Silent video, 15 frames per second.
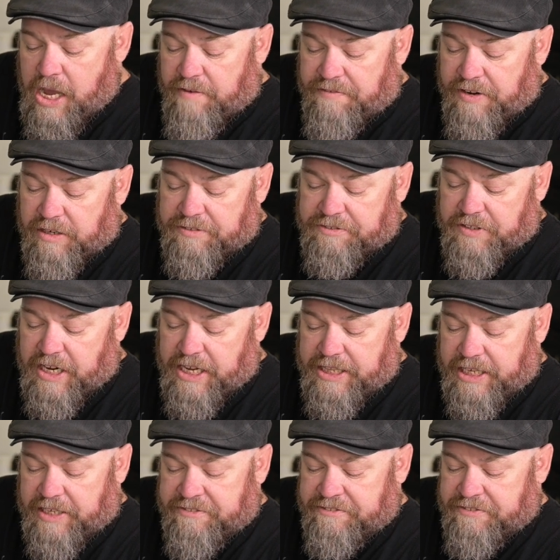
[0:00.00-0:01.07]
Verify
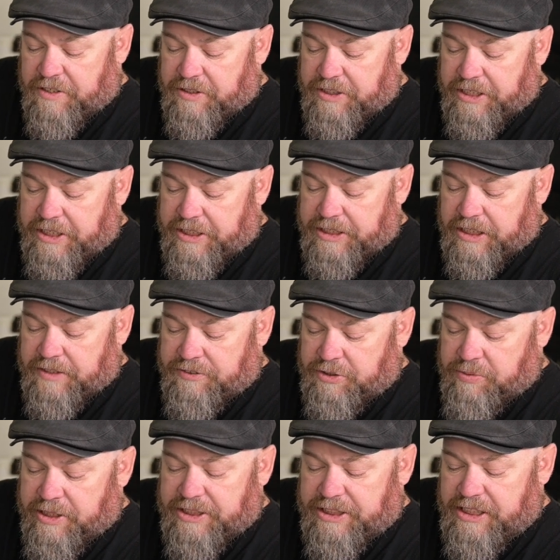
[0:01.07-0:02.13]
that a folio of
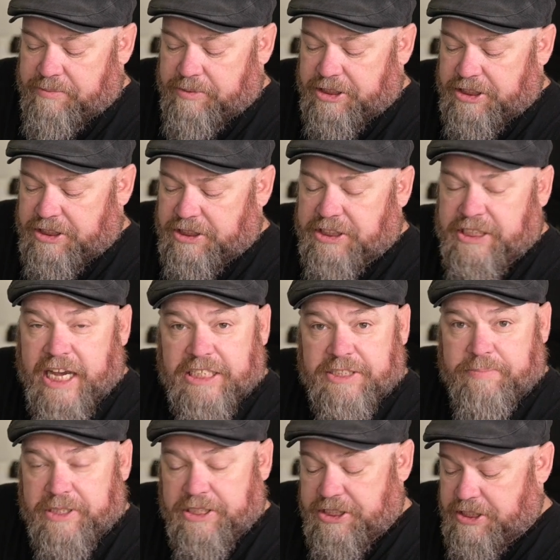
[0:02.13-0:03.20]
20 images has
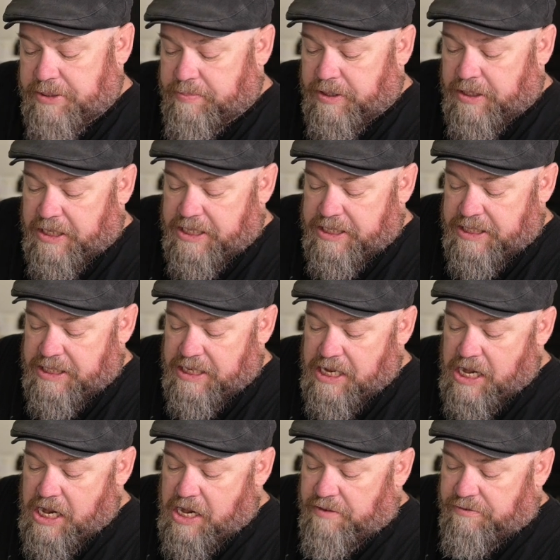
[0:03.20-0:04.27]
been supplied
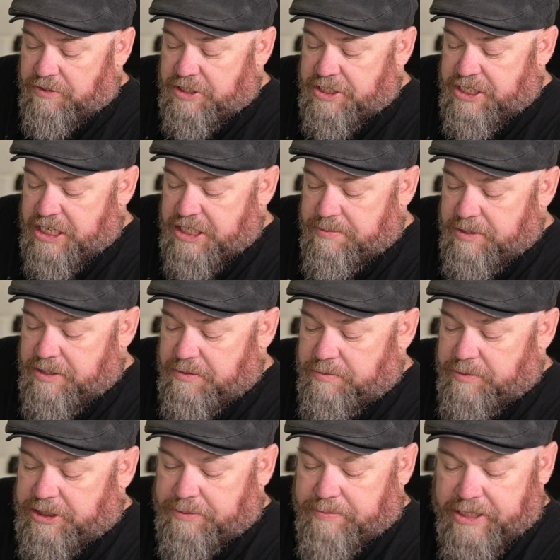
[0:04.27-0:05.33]
for assessment,
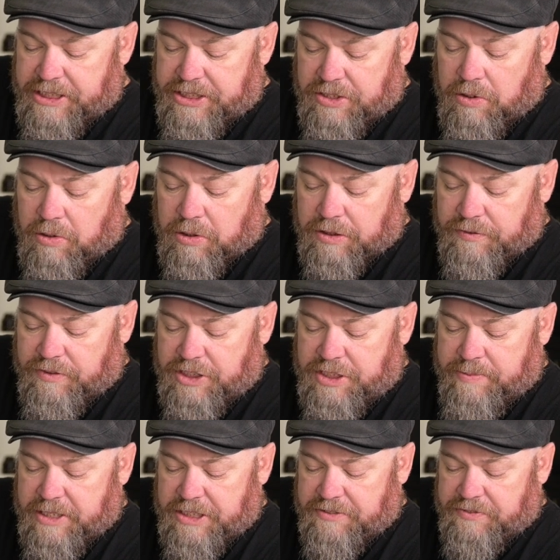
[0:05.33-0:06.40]
which meets all of the
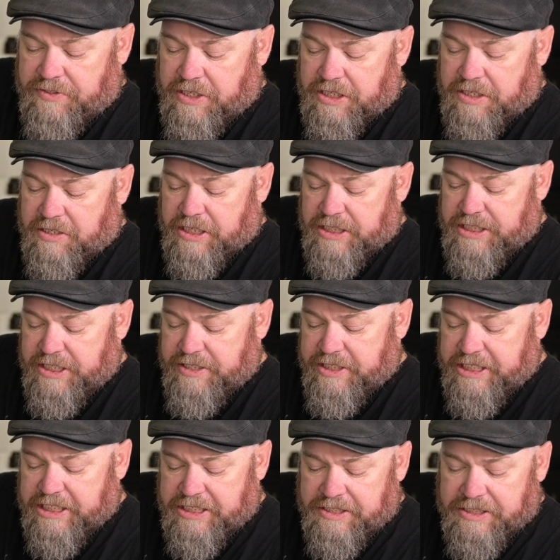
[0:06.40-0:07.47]
specified
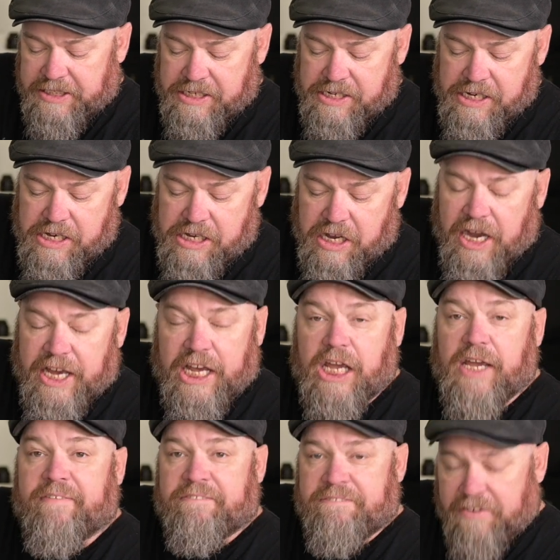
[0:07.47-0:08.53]
criteria,
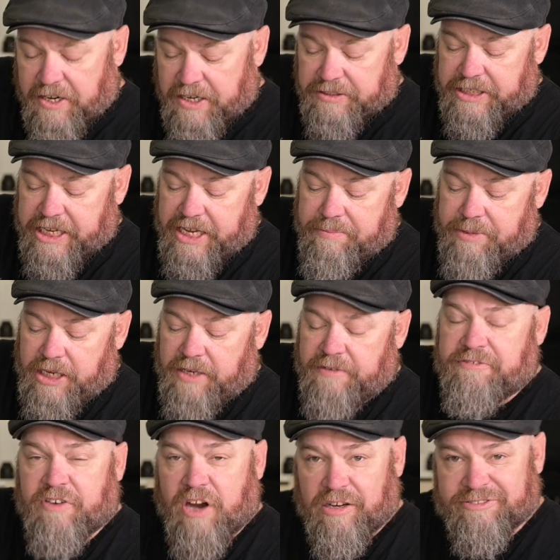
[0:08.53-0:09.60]
i.e. file naming,
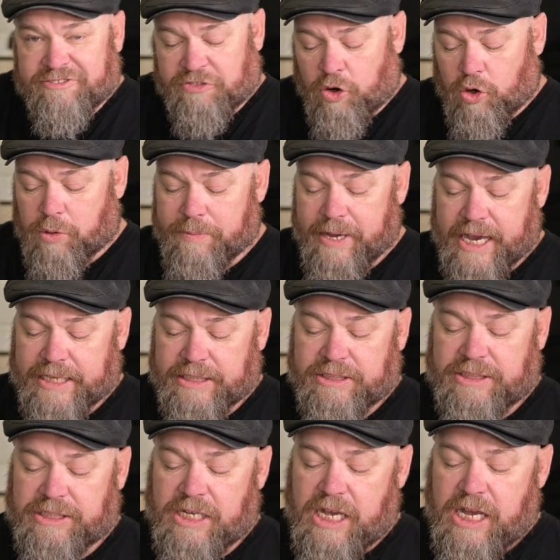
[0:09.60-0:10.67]
file
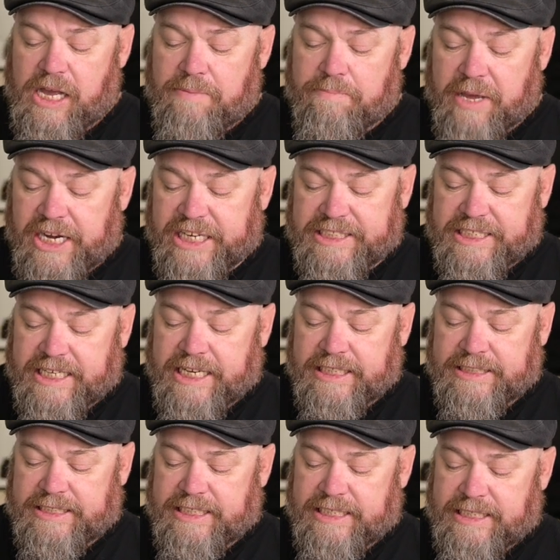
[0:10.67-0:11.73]
format,
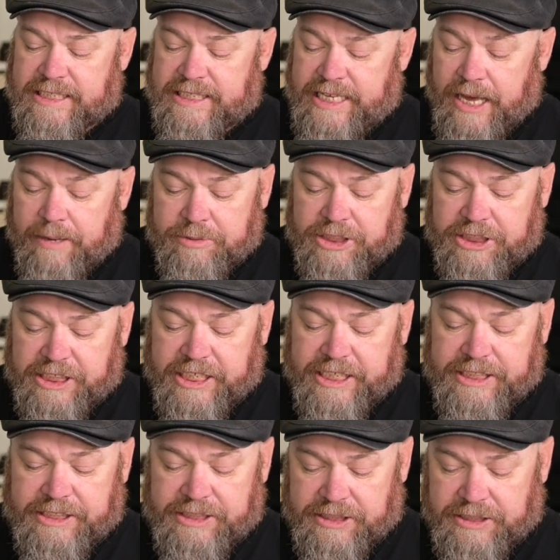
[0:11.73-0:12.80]
metadata, capture
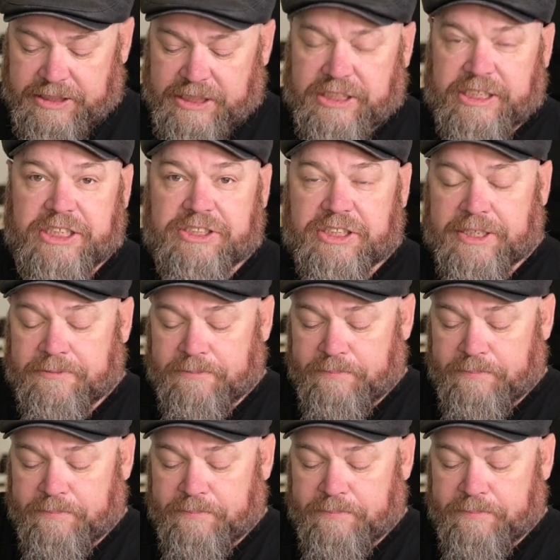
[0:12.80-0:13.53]
date, etc.